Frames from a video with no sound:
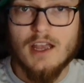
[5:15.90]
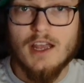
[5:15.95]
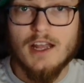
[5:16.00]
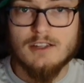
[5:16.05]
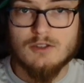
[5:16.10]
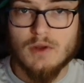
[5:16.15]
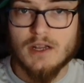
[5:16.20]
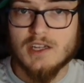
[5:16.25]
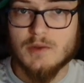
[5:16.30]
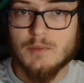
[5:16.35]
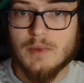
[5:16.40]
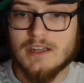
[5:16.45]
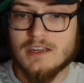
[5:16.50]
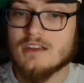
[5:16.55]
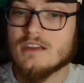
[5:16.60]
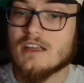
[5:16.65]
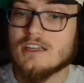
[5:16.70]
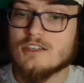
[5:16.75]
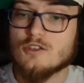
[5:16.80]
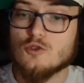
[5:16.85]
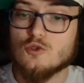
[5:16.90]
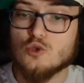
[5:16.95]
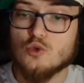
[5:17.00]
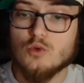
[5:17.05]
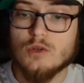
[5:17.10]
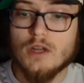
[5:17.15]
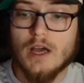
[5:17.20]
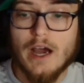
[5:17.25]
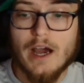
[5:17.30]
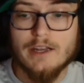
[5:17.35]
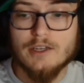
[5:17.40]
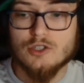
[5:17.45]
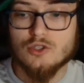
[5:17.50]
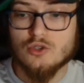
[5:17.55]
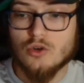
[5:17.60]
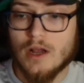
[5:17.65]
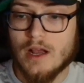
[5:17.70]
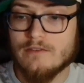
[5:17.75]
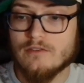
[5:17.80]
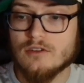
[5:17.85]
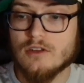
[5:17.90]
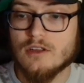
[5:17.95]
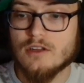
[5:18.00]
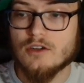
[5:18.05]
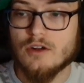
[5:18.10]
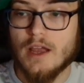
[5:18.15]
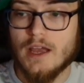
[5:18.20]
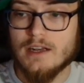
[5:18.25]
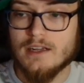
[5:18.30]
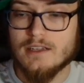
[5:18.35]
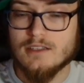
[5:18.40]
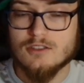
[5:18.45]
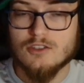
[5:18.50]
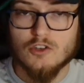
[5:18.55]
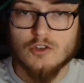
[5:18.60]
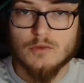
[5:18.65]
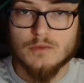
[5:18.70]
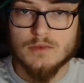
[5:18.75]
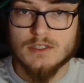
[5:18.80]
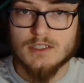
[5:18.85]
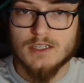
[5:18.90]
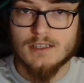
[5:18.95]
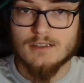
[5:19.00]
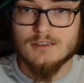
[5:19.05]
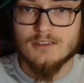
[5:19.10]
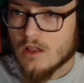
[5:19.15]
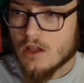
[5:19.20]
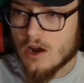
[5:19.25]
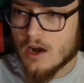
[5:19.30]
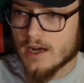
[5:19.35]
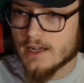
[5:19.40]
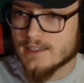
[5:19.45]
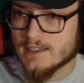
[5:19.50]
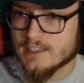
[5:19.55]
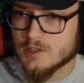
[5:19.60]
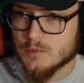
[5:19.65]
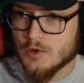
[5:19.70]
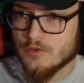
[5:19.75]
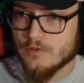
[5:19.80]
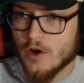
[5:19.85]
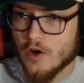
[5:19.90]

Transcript: it's recommended that you do not travel under any circumstances. All right, let's move